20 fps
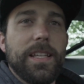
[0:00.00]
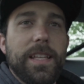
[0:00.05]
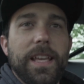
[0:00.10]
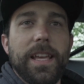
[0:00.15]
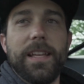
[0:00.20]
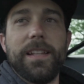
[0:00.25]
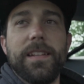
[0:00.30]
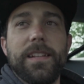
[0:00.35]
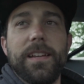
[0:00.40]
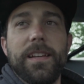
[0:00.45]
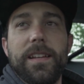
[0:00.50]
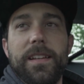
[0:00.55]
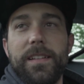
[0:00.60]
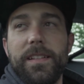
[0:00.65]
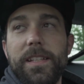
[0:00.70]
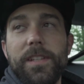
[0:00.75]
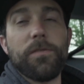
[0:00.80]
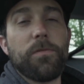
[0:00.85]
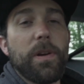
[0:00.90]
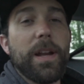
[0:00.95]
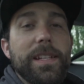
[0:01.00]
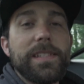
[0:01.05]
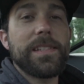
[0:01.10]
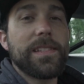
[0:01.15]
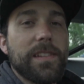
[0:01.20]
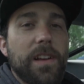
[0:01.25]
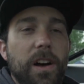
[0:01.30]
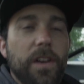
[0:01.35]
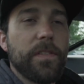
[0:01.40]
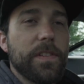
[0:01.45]
And he
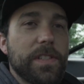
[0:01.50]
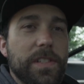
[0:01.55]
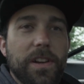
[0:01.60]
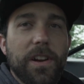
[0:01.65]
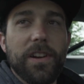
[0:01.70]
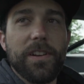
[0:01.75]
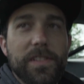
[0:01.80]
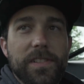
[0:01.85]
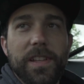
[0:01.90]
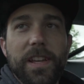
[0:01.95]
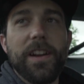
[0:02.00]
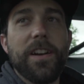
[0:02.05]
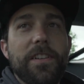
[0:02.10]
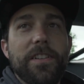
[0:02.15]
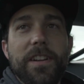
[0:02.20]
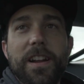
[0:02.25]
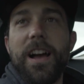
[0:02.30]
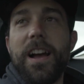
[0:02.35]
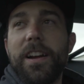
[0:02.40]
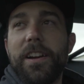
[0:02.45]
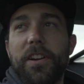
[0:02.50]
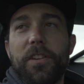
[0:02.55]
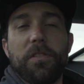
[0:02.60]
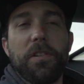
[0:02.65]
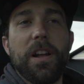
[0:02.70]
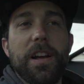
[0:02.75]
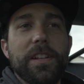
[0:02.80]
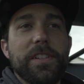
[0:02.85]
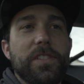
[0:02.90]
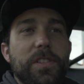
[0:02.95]
races all of his cars. They are not
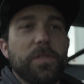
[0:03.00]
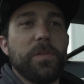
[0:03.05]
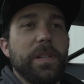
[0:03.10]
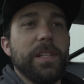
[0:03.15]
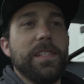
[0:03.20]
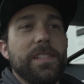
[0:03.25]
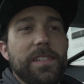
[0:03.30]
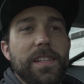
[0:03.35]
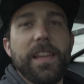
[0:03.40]
garage queens.